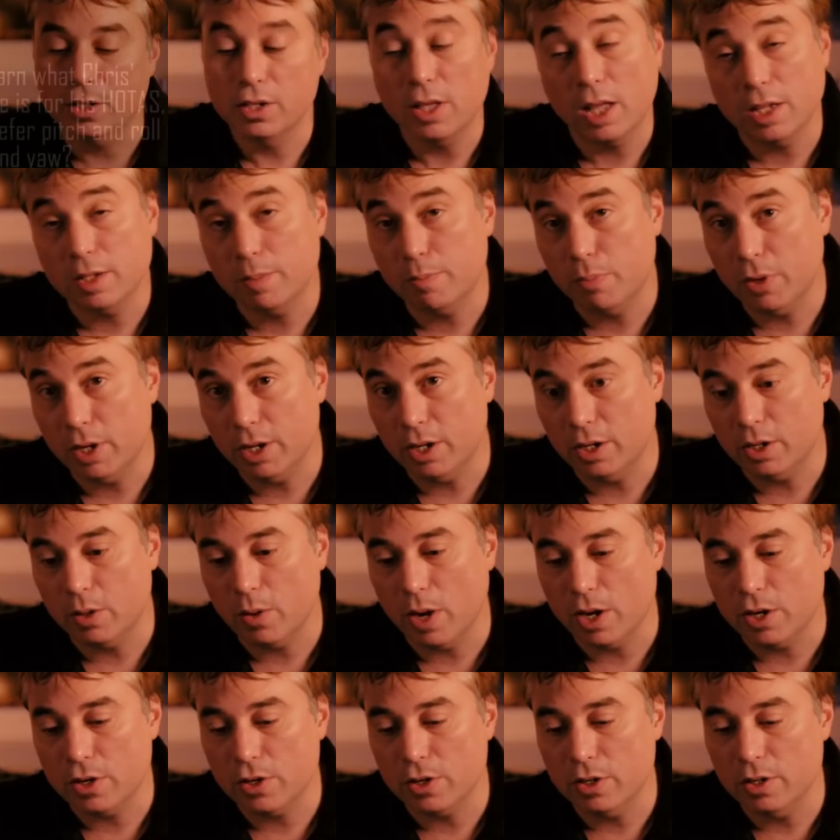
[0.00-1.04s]
So that's a pretty good
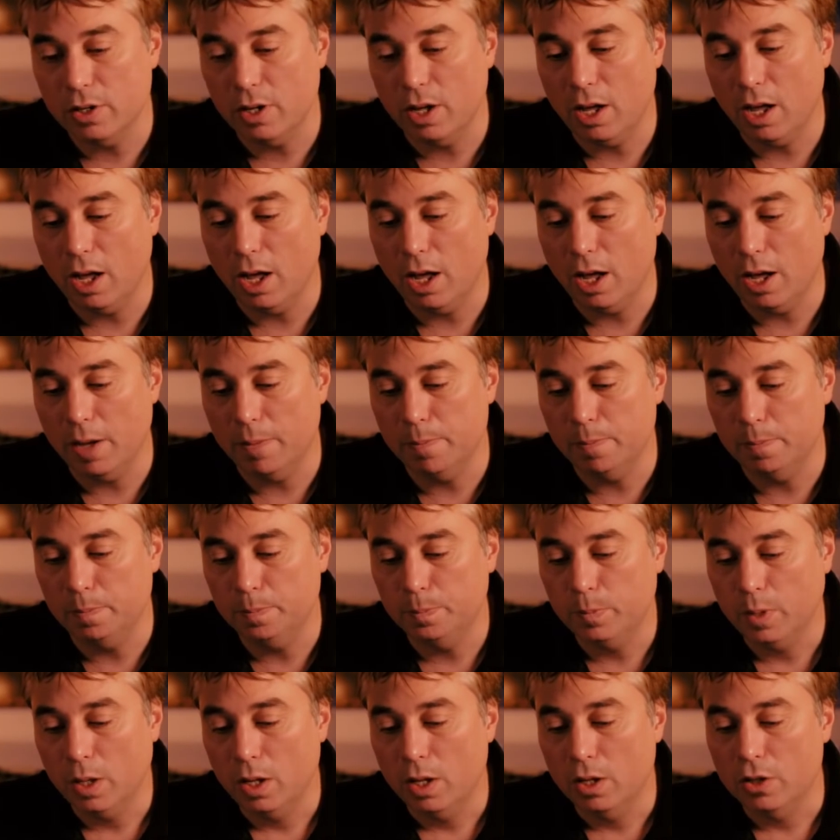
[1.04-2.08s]
question.
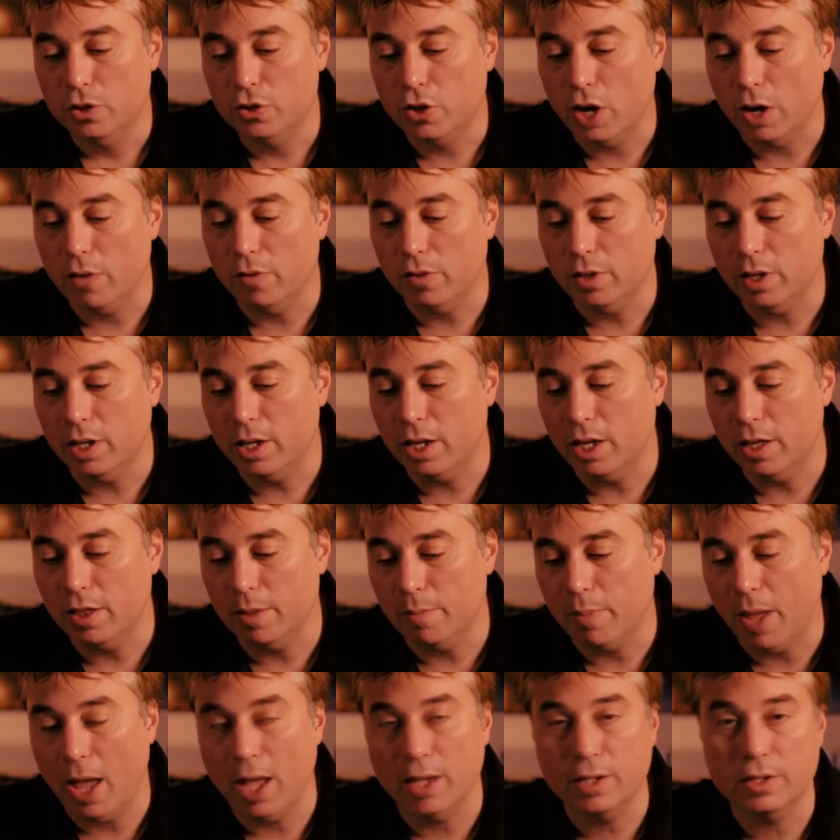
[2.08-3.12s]
Generally, in
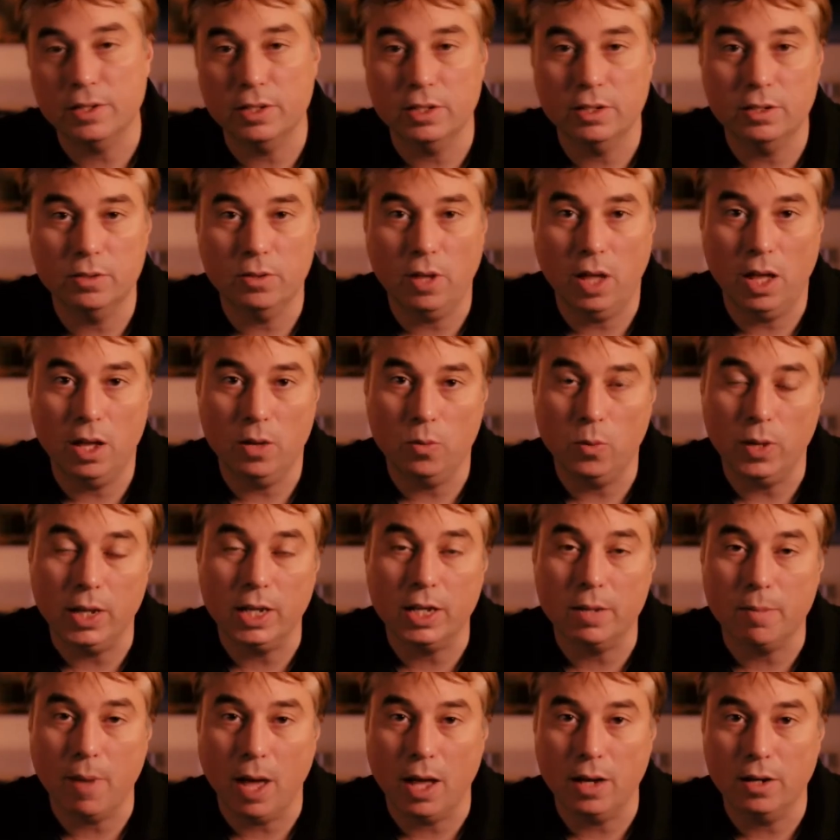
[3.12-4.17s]
the past in
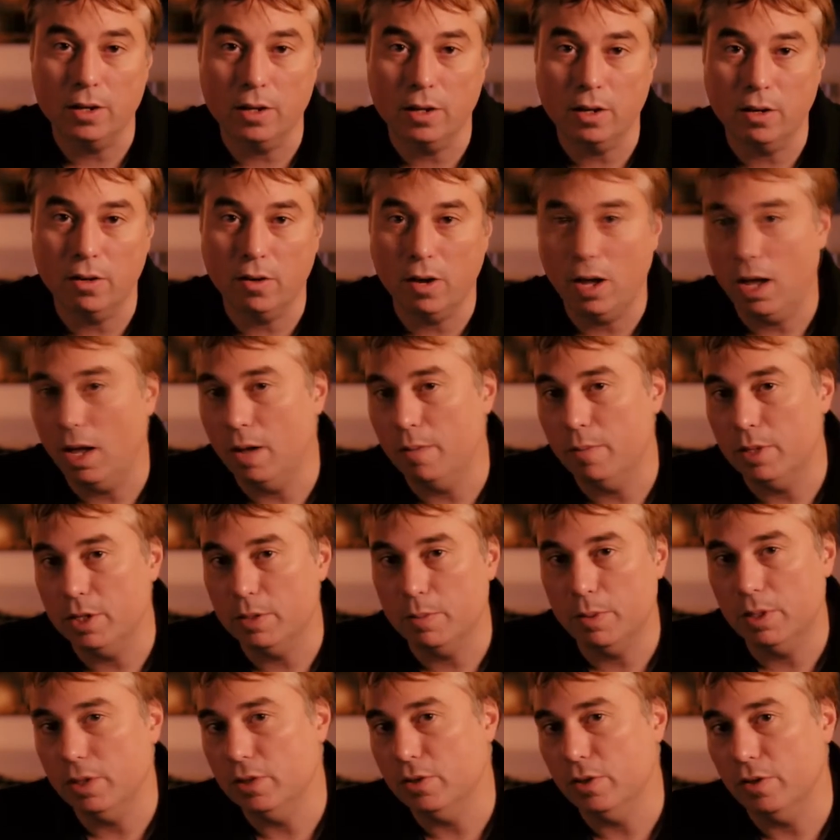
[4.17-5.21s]
Wing Commander,
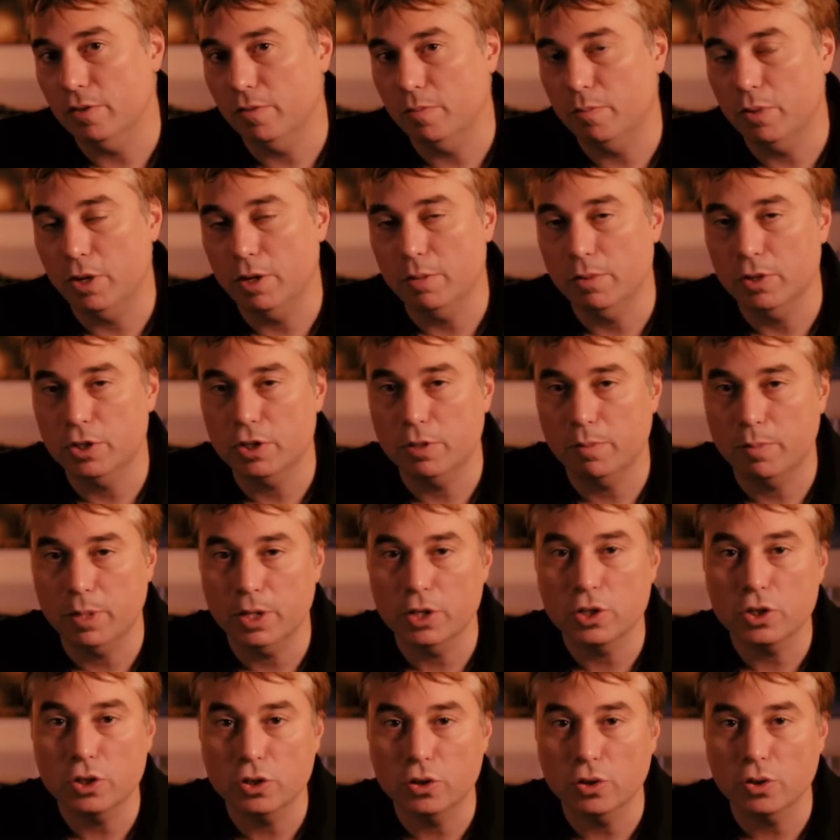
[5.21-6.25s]
it's been sort of pretty much a
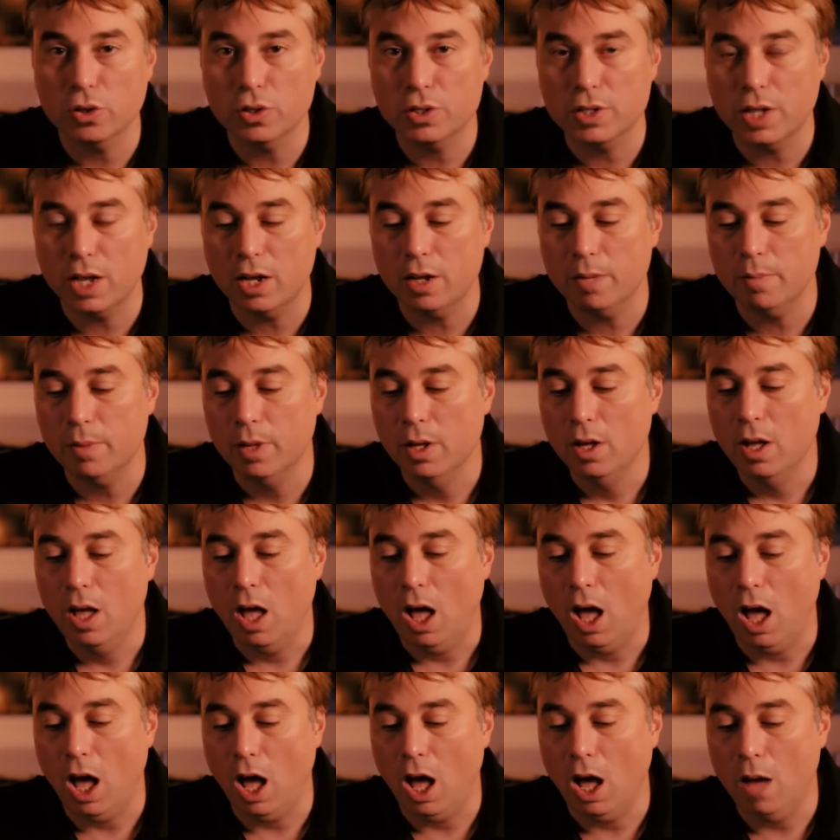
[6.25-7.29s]
pitch and yaw setup.
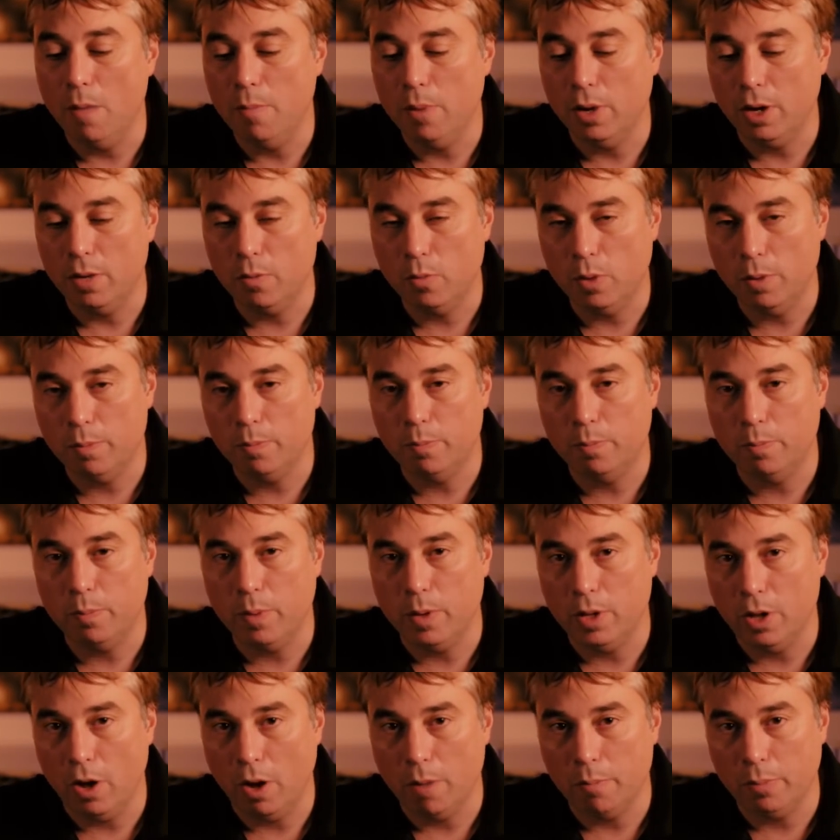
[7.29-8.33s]
But
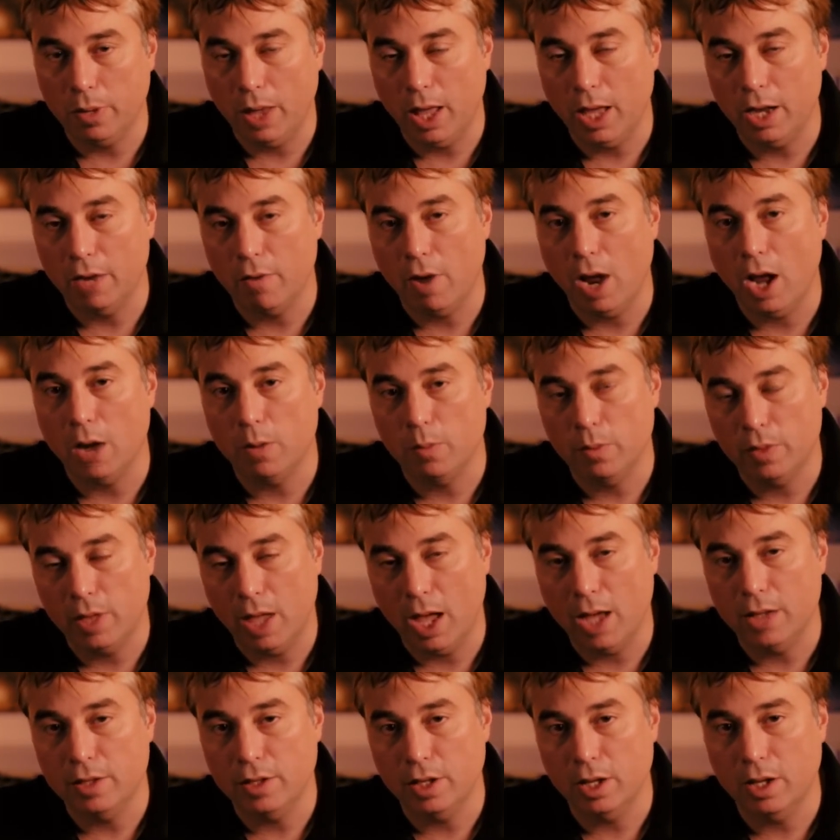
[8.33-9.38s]
I'm playing around with
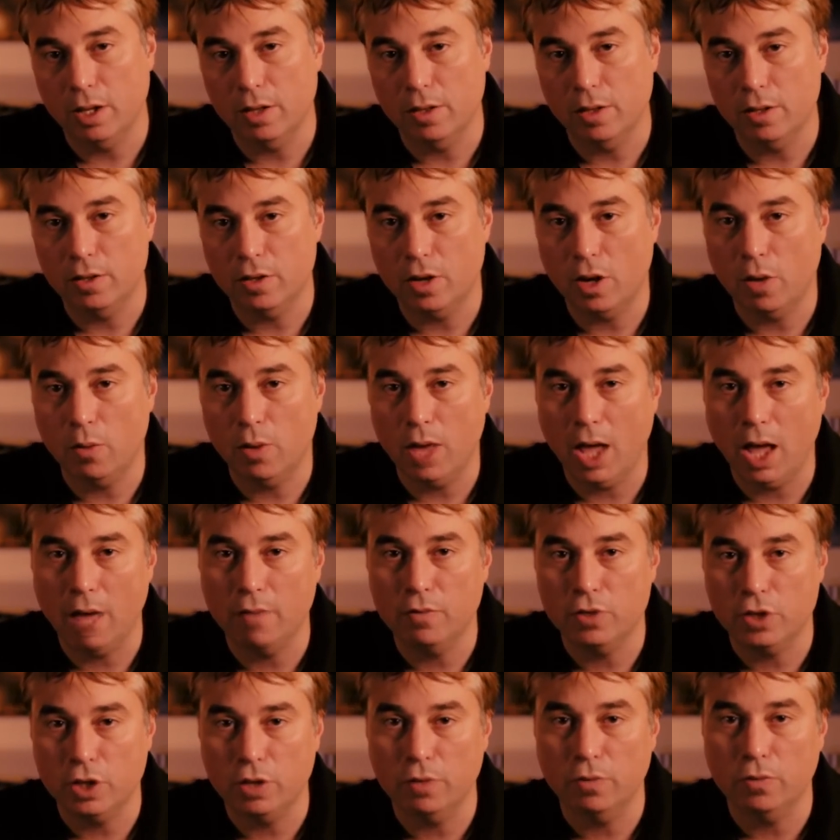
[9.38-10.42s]
the idea that we
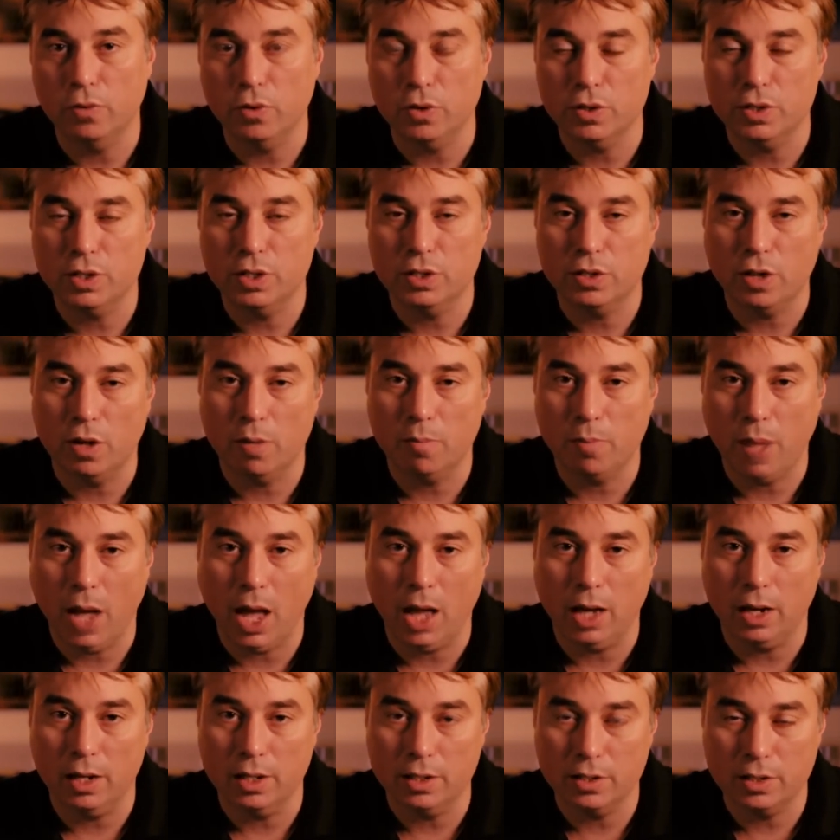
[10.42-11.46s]
have G-forces on
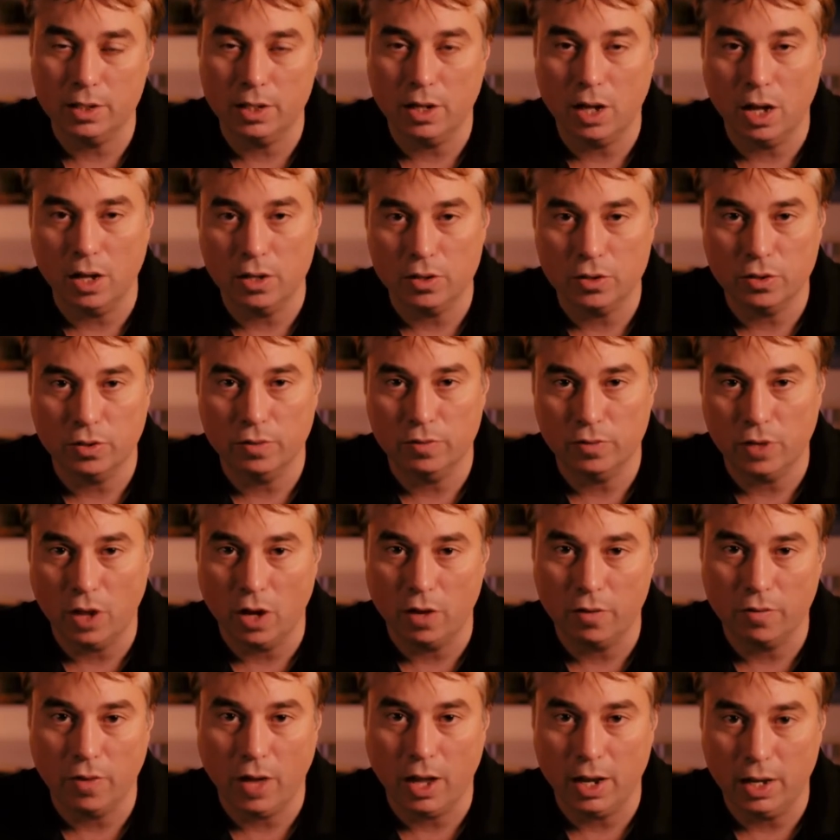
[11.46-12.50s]
pilots in our sort of
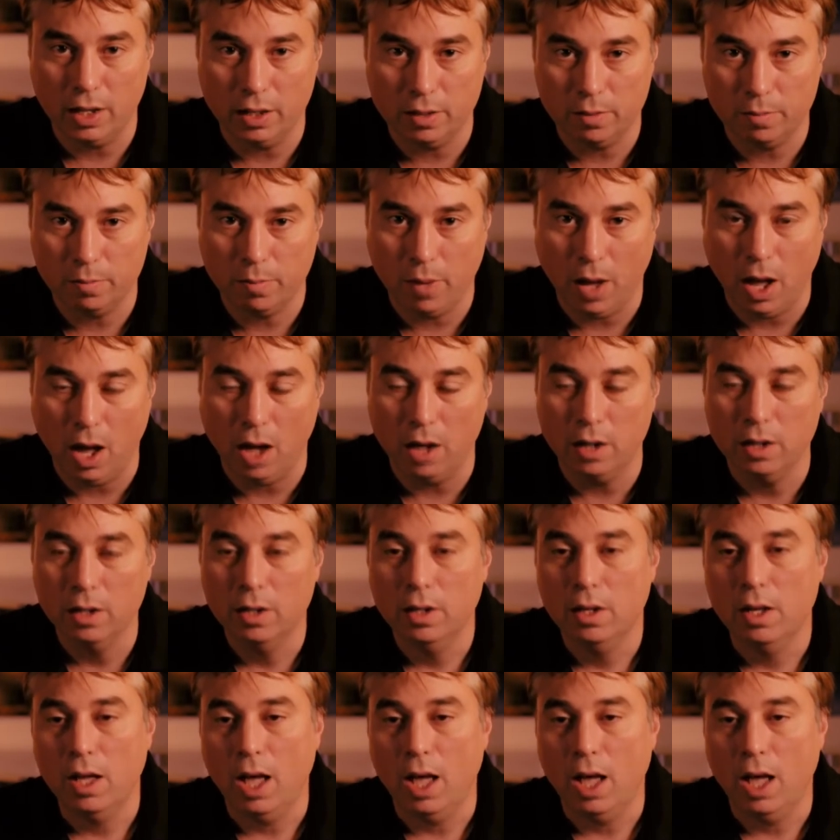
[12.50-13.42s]
dogfighting part,